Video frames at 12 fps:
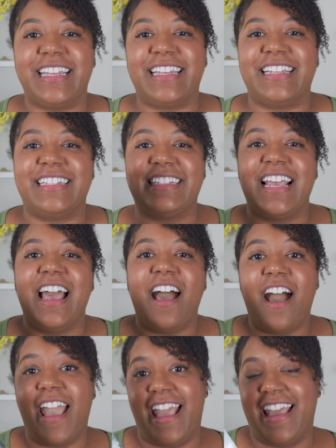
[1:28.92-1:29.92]
is
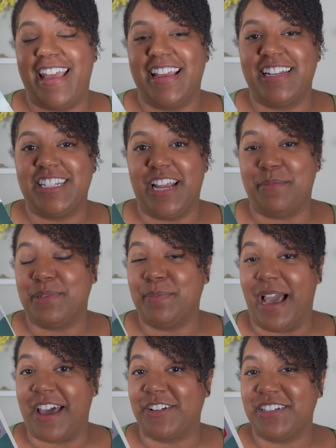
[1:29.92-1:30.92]
a James
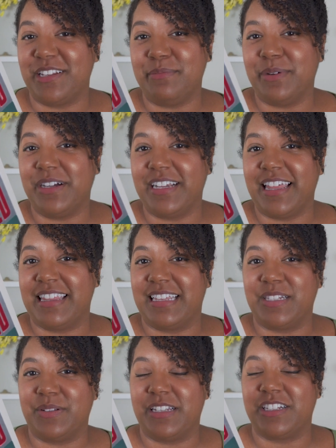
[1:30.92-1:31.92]
Patterson book.
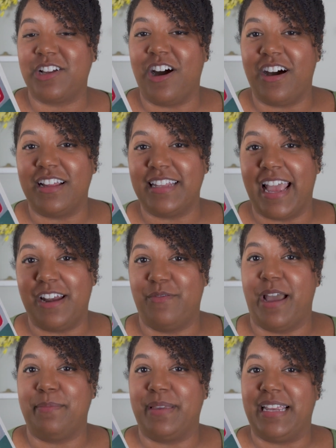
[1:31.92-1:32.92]
This one is called
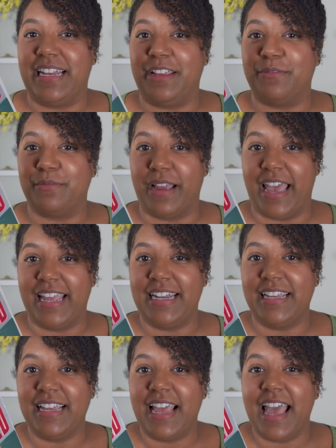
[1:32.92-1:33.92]
NYPD
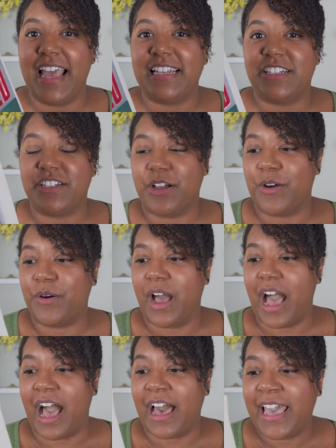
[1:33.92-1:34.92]
Red. So
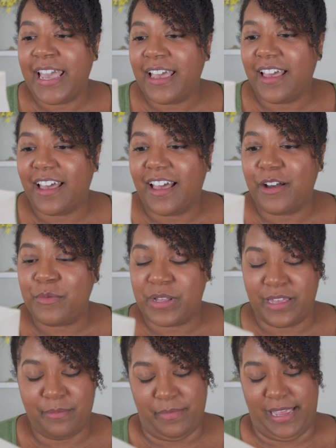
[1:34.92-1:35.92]
I
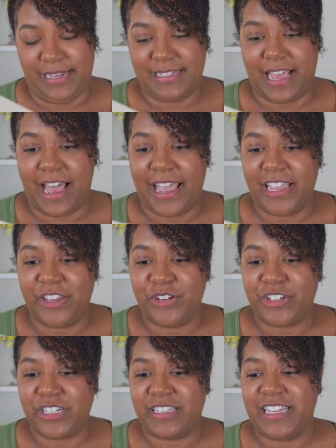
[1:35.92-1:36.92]
will admit, I
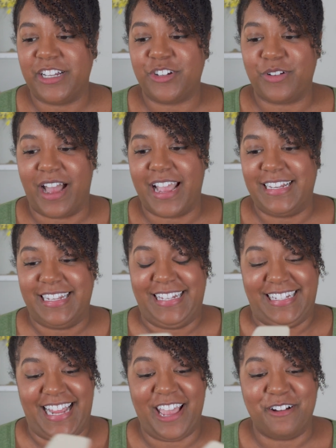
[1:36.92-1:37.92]
usually try to
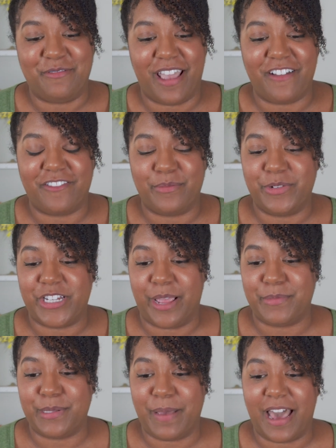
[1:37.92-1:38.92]
stay away from
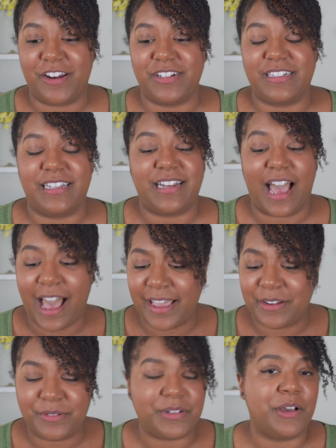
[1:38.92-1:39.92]
James Patterson. I
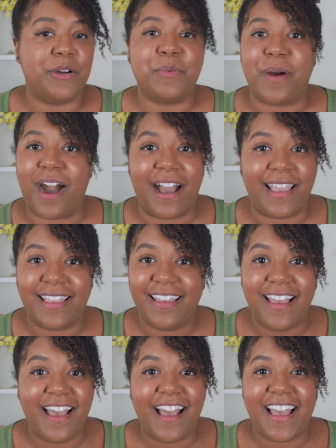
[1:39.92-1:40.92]
don't know why.
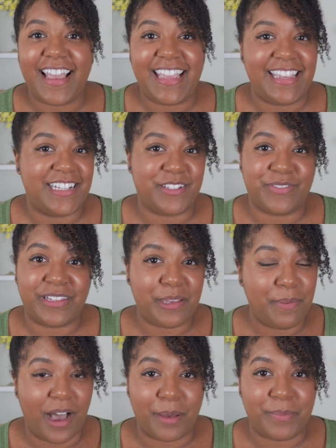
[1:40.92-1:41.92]
He's really
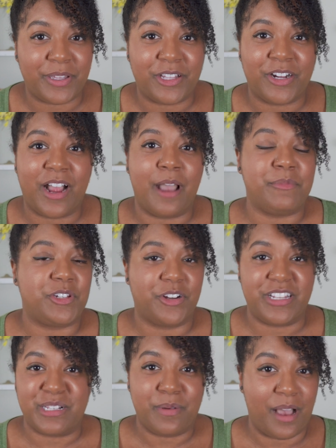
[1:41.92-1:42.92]
popular. I'm sure
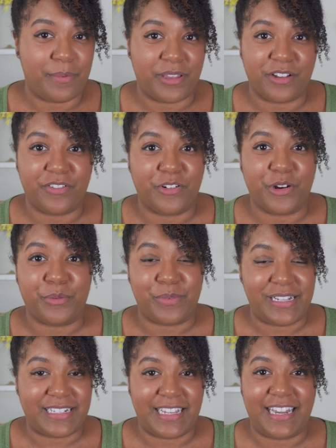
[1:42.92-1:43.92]
he's popular for a
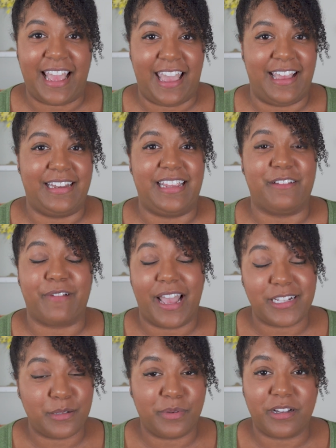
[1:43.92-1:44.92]
reason, and he
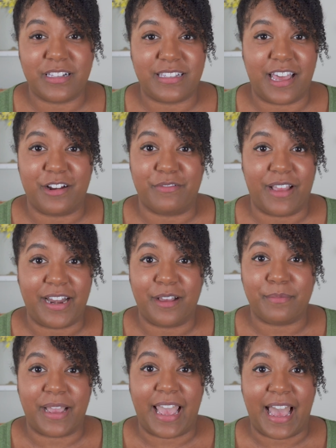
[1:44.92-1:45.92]
writes books that are right
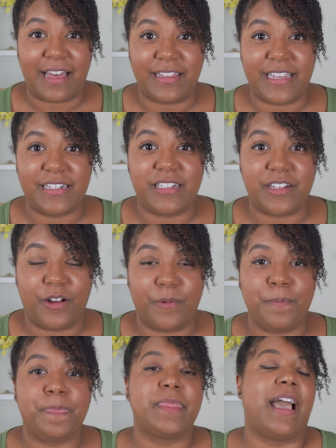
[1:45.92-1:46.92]
up my alley. So
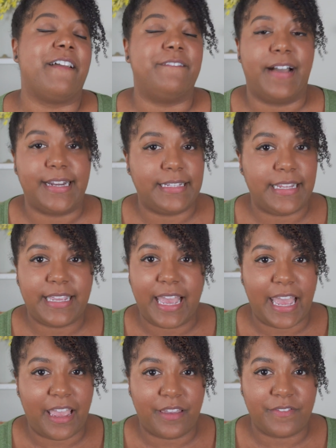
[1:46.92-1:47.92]
I finally
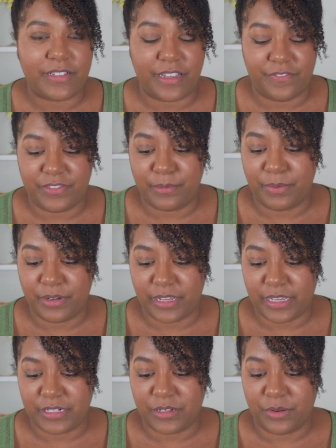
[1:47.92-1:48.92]
caved. If the book
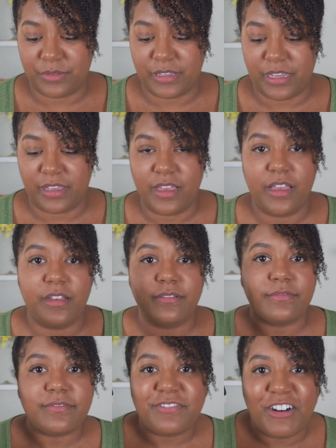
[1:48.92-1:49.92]
is only
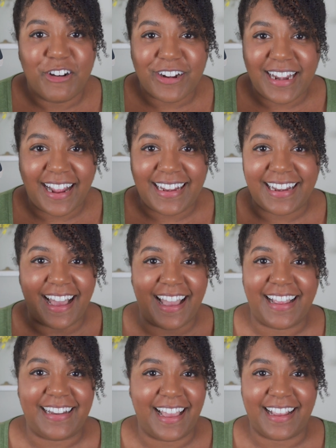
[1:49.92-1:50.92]

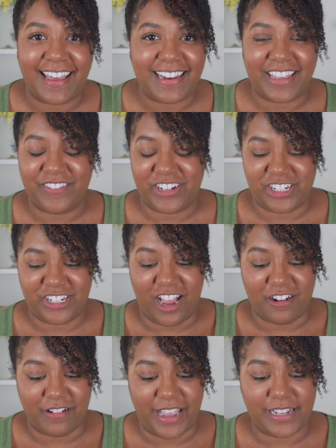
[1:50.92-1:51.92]
$4.99, I gotta give it a
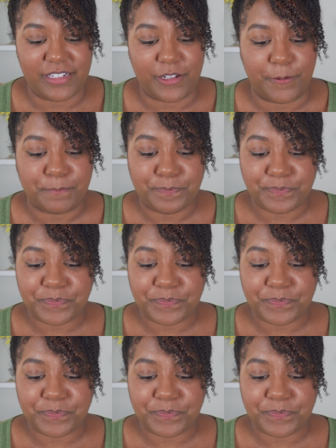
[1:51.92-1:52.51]
shot, right? So